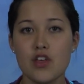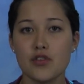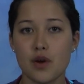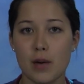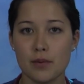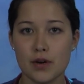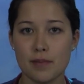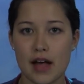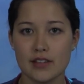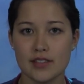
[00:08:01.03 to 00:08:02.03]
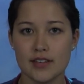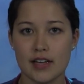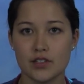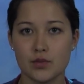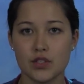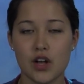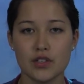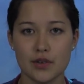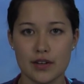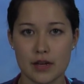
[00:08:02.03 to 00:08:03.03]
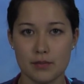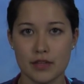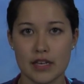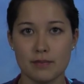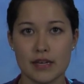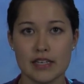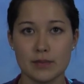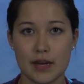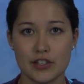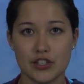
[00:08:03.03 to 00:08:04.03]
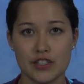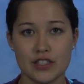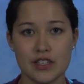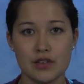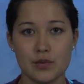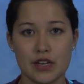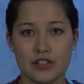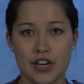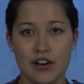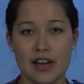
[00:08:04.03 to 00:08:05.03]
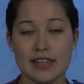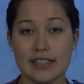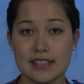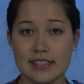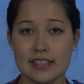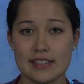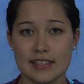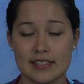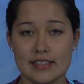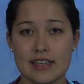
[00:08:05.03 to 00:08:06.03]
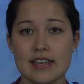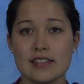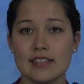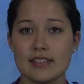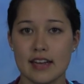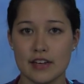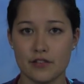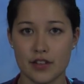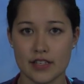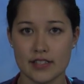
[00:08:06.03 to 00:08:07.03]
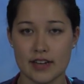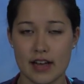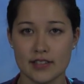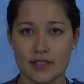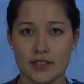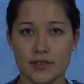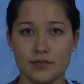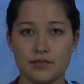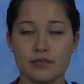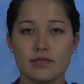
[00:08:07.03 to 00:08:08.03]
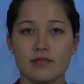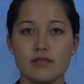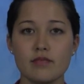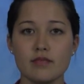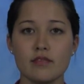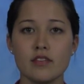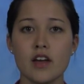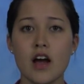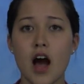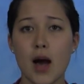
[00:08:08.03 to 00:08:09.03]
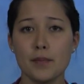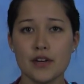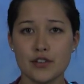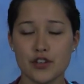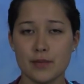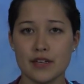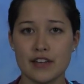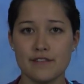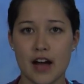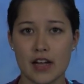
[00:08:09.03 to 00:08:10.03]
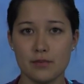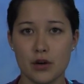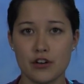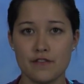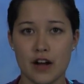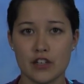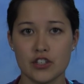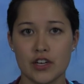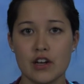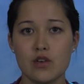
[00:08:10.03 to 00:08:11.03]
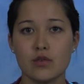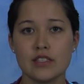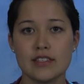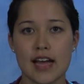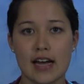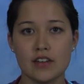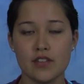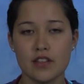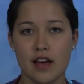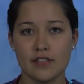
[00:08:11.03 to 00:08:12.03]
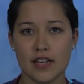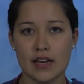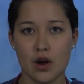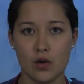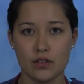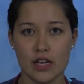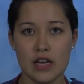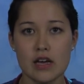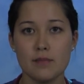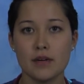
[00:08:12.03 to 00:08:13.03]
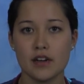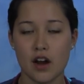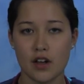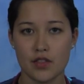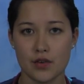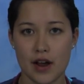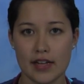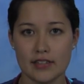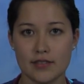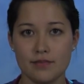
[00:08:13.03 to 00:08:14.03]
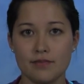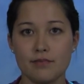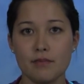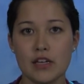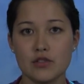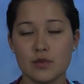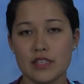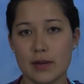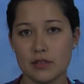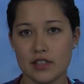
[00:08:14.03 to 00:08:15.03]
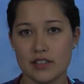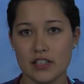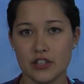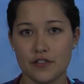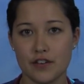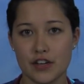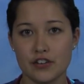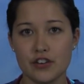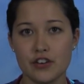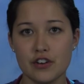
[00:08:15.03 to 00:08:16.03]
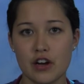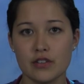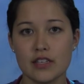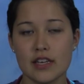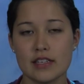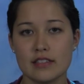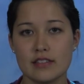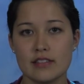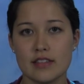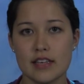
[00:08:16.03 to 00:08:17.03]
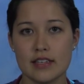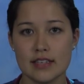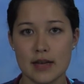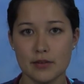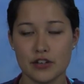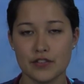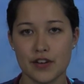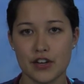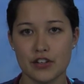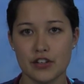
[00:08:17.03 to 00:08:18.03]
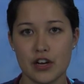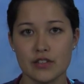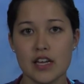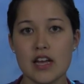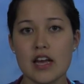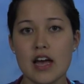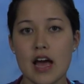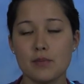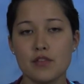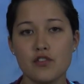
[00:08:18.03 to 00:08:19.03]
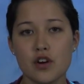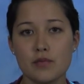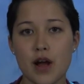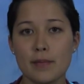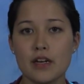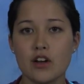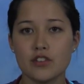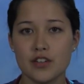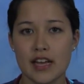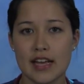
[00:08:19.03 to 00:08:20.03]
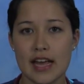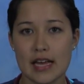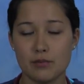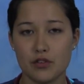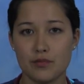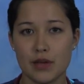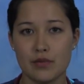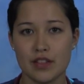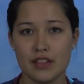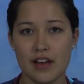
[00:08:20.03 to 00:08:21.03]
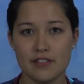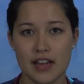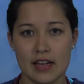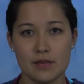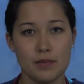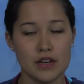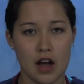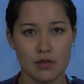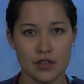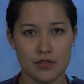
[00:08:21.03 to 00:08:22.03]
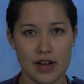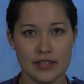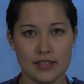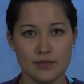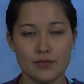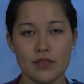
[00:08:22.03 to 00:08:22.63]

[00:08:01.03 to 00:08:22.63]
The Romberg balance test was also incomplete because patient is in a wheelchair and needs assistance to stand for this test. Upper extremity fine motor function was intact on the left side only, but not on the right. Patient was able to touch her finger to her nose, the examiner's finger to nose, and perform rapid alternating hand movement with left hand, but not with right.